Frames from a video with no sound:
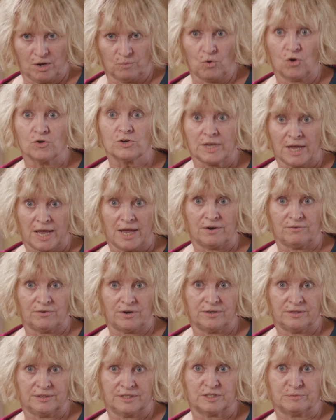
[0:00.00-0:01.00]
one carer
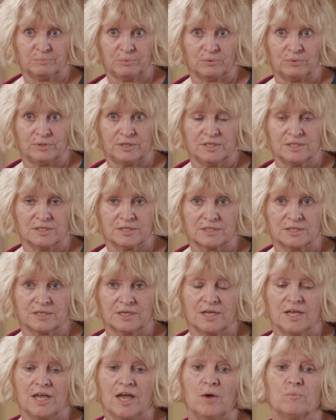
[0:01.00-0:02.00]
at this point,
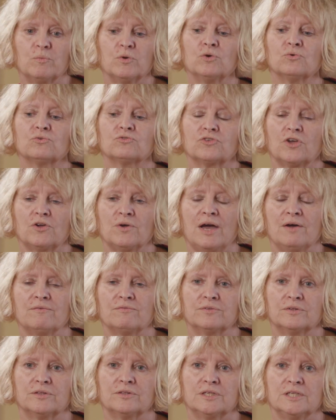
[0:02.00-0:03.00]
and we also
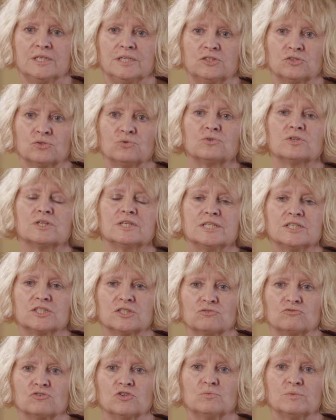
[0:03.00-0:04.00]
have the Talk and
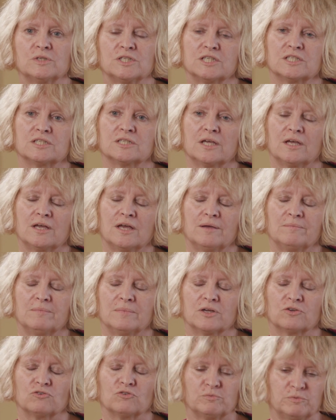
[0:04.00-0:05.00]
Listen group, which is
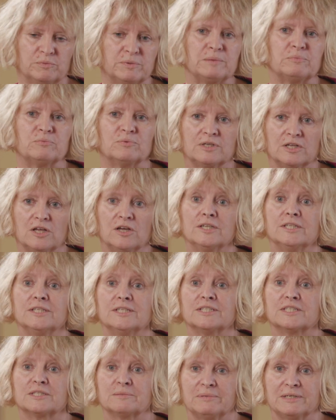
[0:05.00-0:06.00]
a group of people with learning
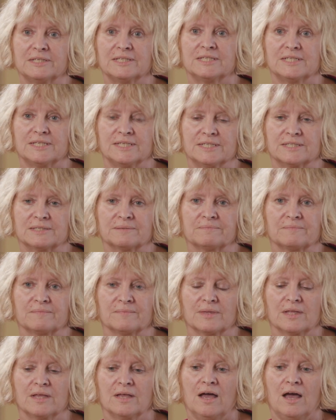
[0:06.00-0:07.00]
disabilities.
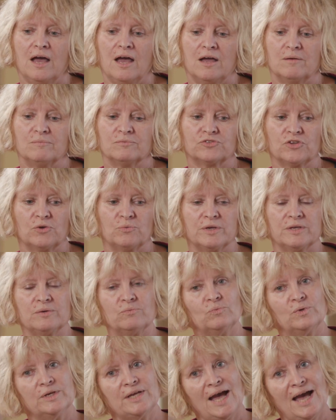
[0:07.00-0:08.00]
So
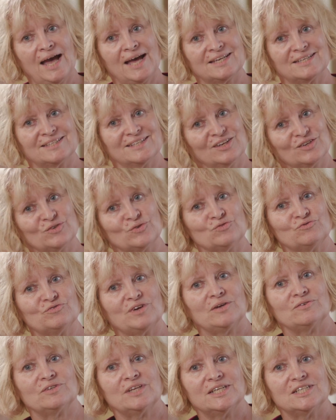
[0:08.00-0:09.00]
we had a good
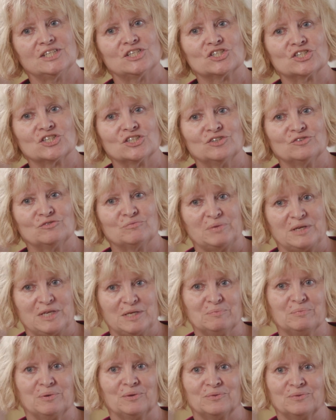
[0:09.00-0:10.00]
foundation of
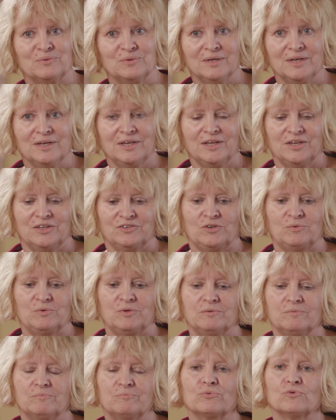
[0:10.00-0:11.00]
people. So
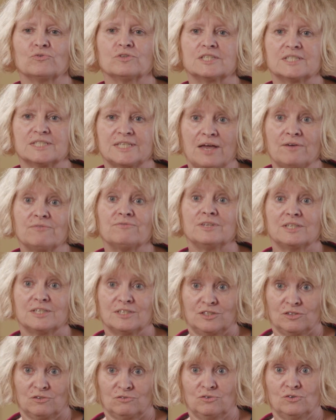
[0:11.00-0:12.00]
we brought the staff
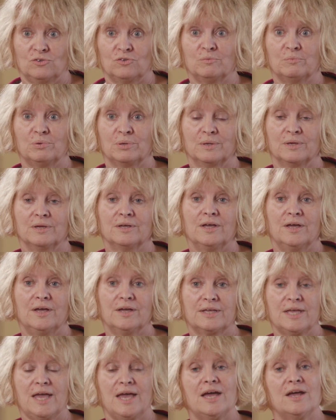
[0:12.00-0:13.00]
into the group, a
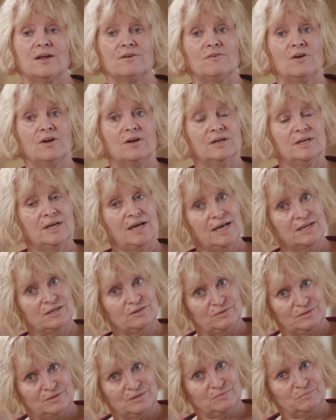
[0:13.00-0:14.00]
carer
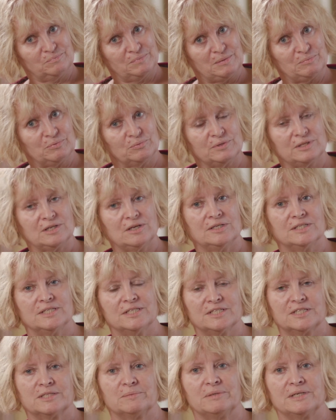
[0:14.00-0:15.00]
and people with learning
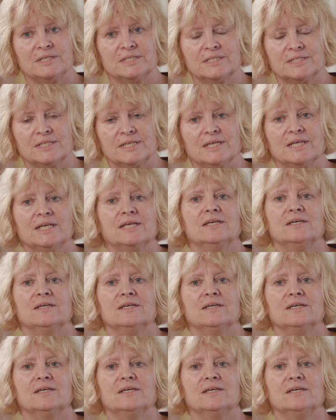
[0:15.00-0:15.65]
disability,